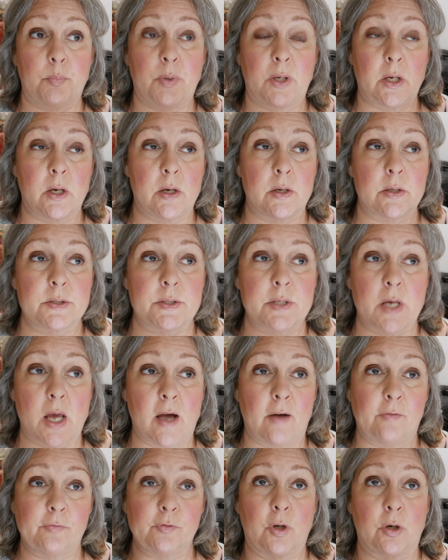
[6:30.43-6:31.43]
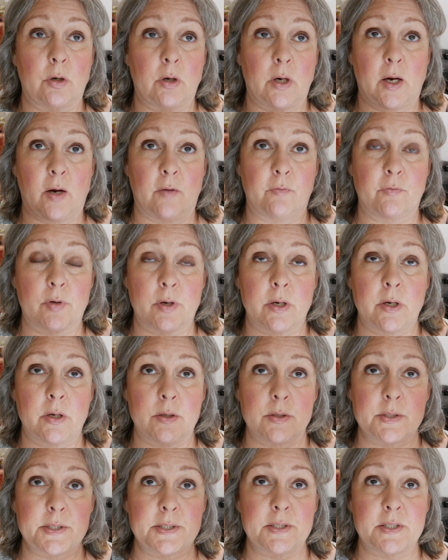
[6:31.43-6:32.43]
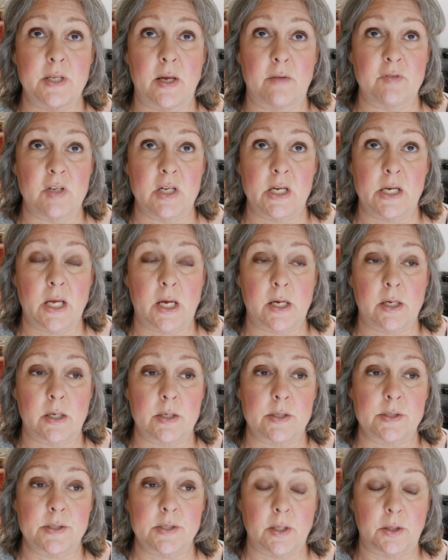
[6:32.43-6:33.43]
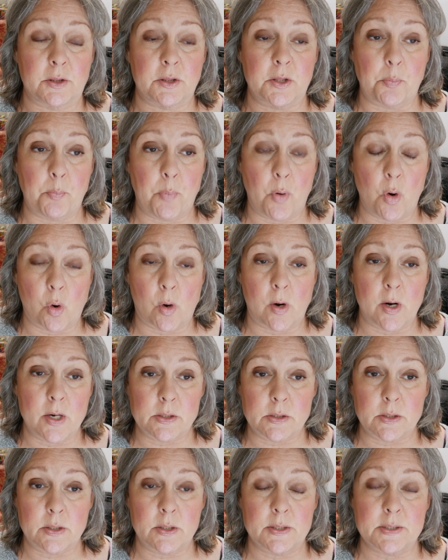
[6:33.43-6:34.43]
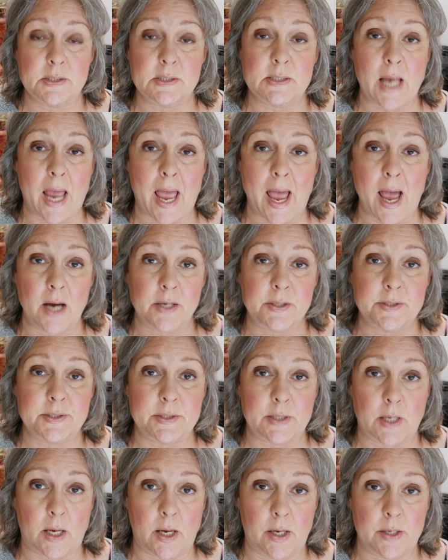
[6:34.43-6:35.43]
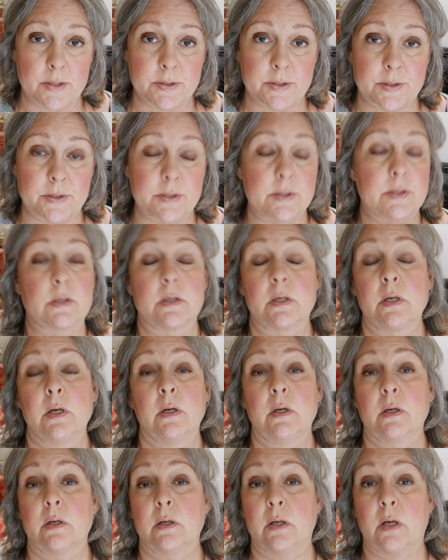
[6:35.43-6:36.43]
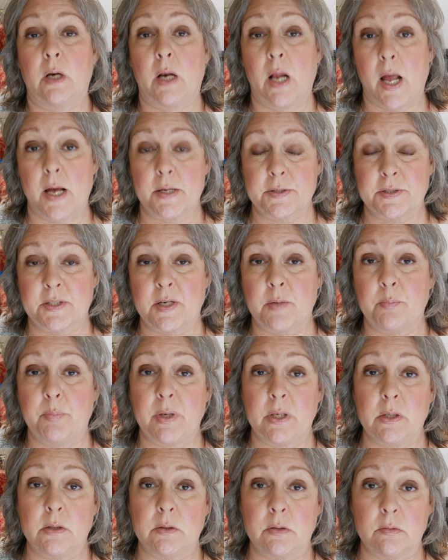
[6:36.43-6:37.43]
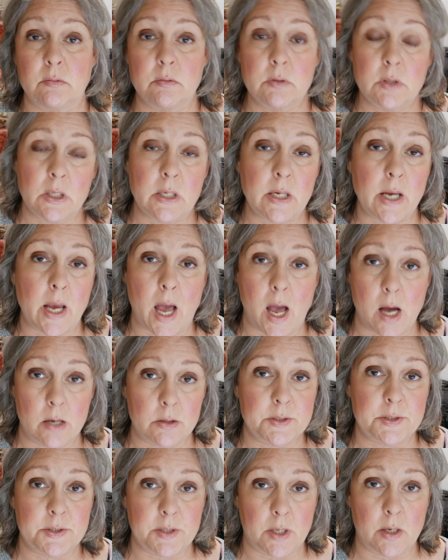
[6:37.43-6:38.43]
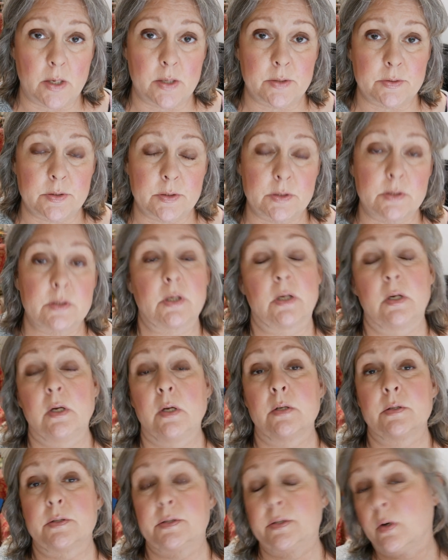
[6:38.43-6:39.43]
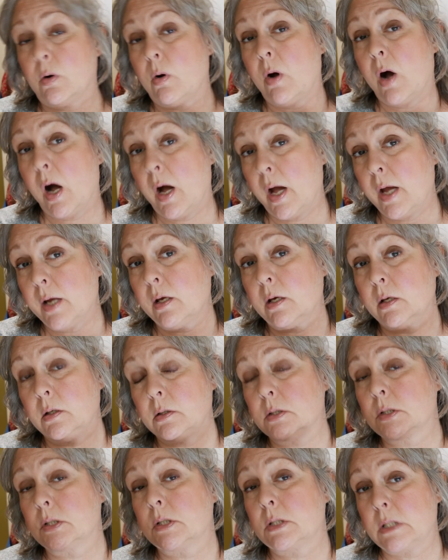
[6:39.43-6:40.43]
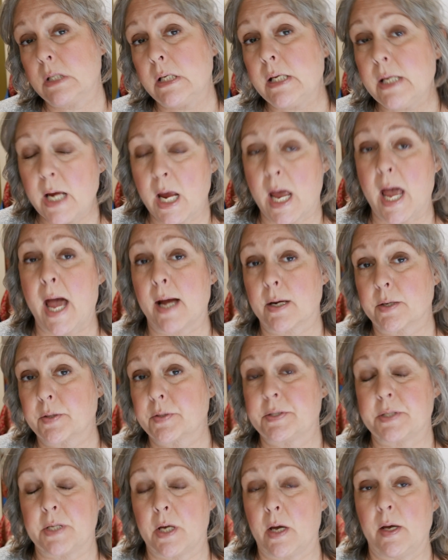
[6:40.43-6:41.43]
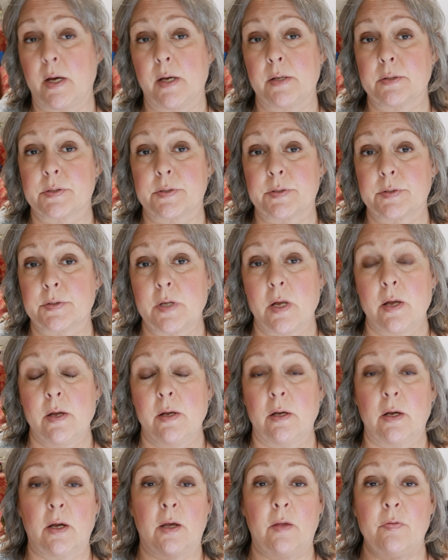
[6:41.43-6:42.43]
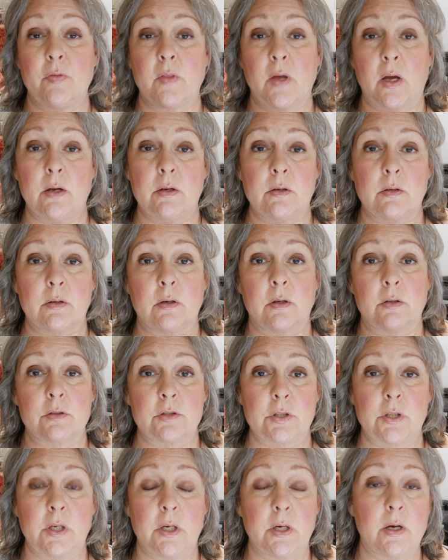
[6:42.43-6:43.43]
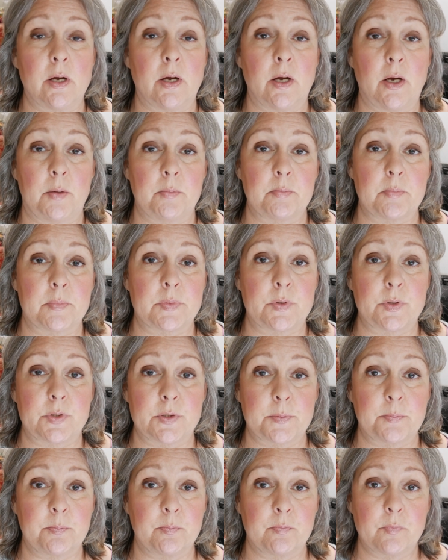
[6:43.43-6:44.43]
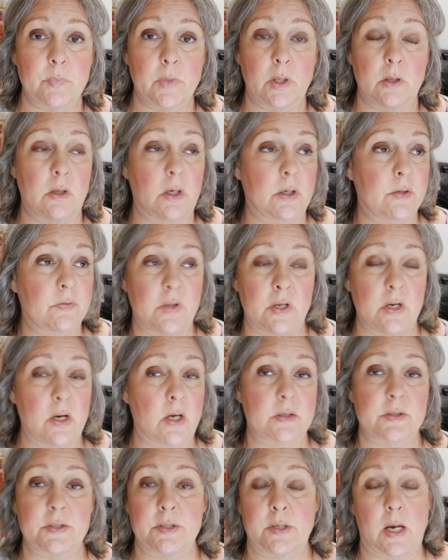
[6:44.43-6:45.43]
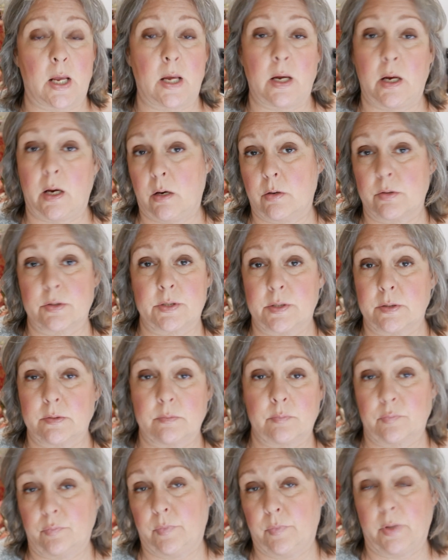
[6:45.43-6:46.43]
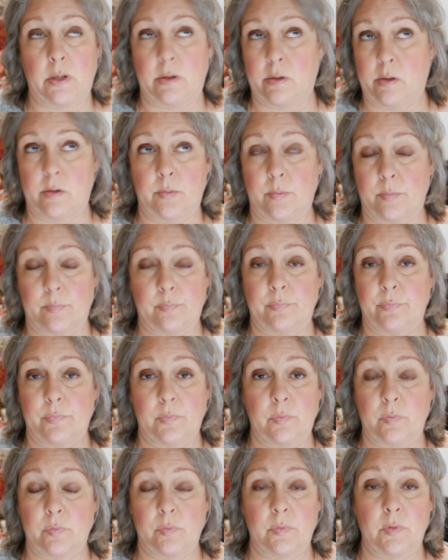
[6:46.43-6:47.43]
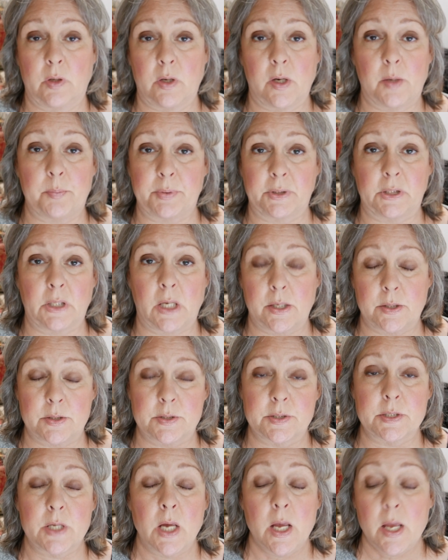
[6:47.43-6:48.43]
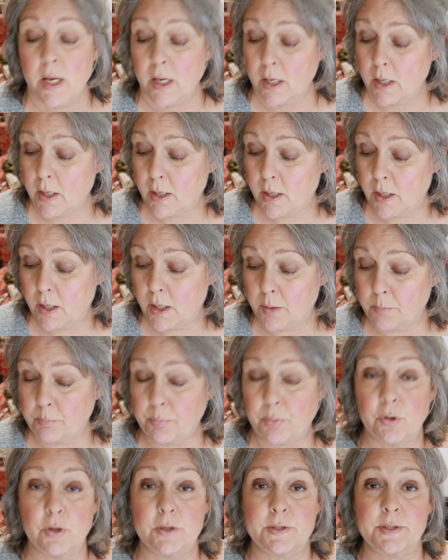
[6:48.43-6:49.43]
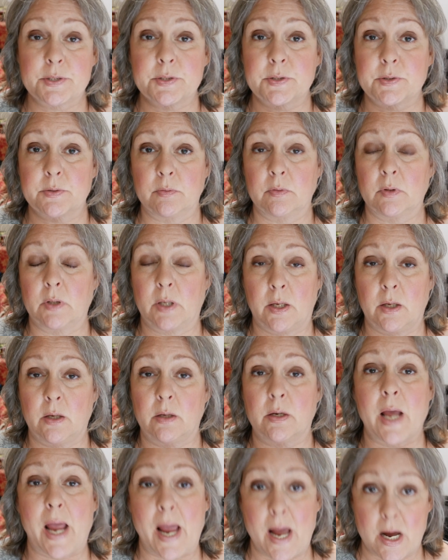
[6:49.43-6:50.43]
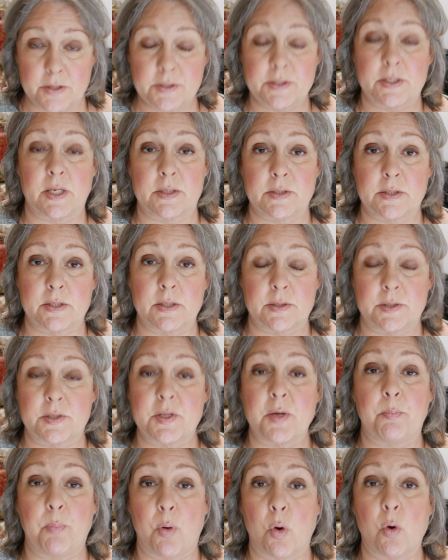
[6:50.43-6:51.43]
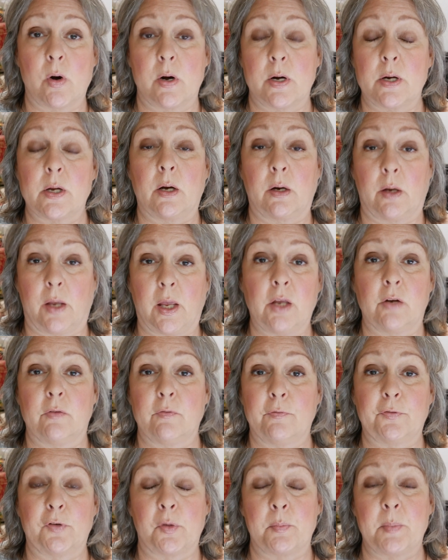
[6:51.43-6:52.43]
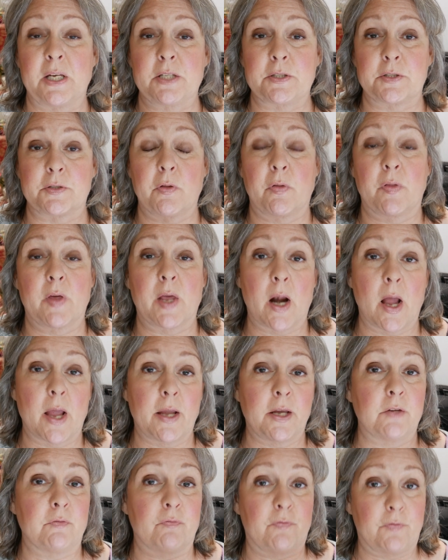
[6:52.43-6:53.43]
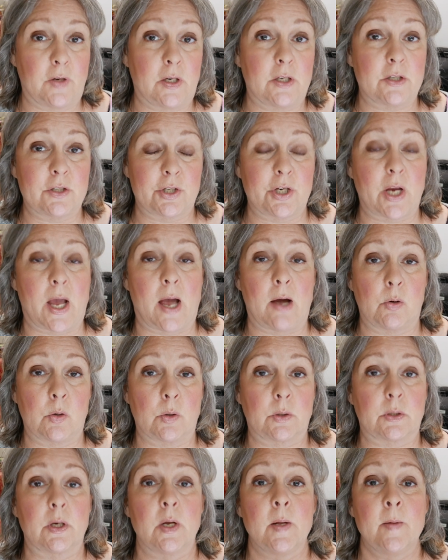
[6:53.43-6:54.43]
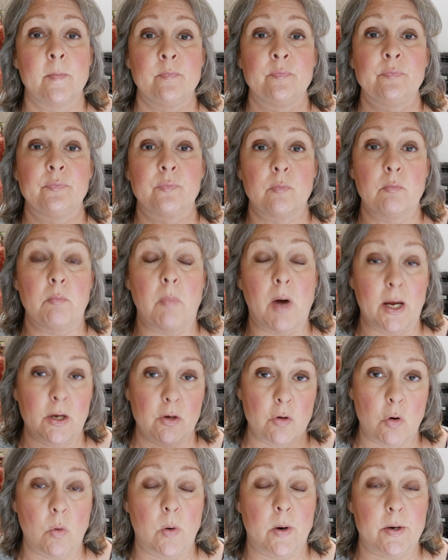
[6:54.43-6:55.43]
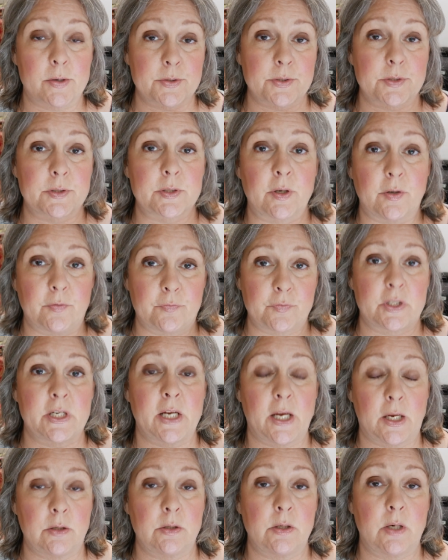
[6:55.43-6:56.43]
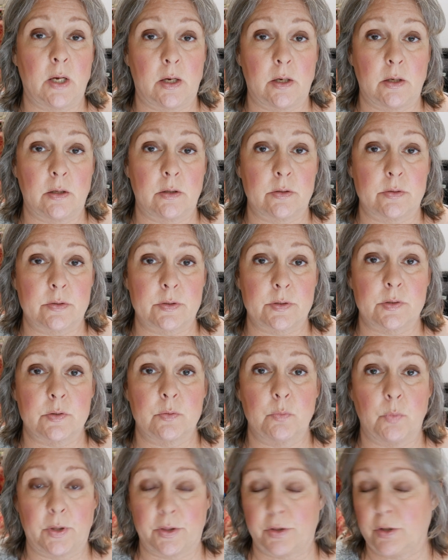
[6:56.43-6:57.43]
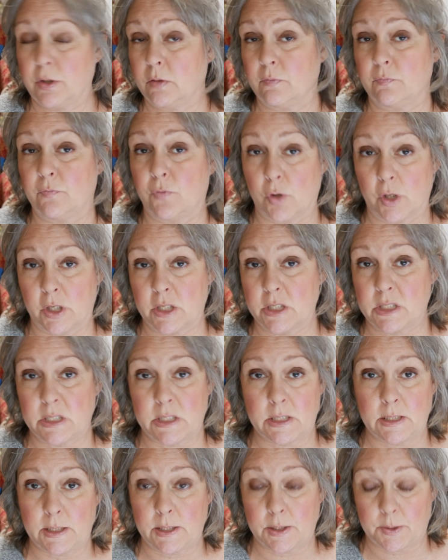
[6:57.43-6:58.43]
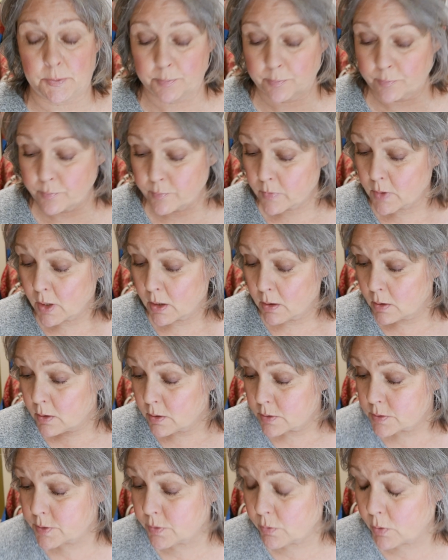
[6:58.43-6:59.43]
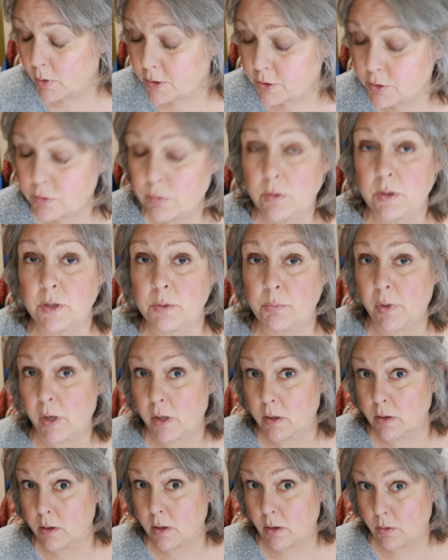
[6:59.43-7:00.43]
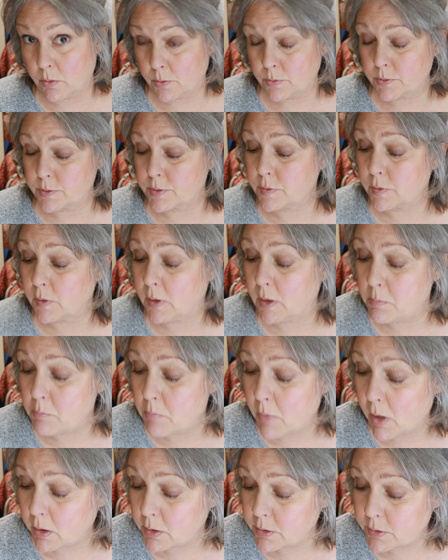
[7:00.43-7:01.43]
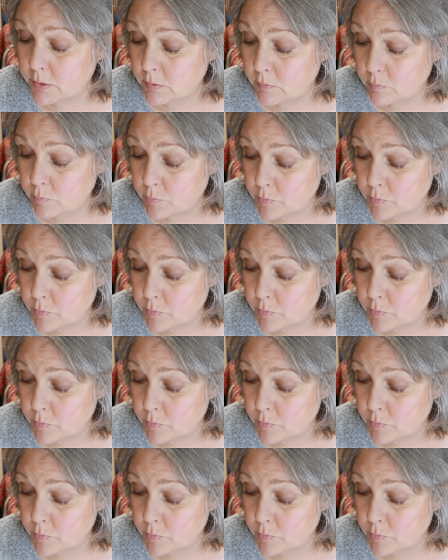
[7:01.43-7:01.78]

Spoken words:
because after every 7 days that the port is accessed, it has to be de-accessed. So I can de-access, and then she comes like the next day, or you know, a couple days, and puts and accesses the port again for me so that I can finish out my course of 10 days within 14. So I'll show you what goes in my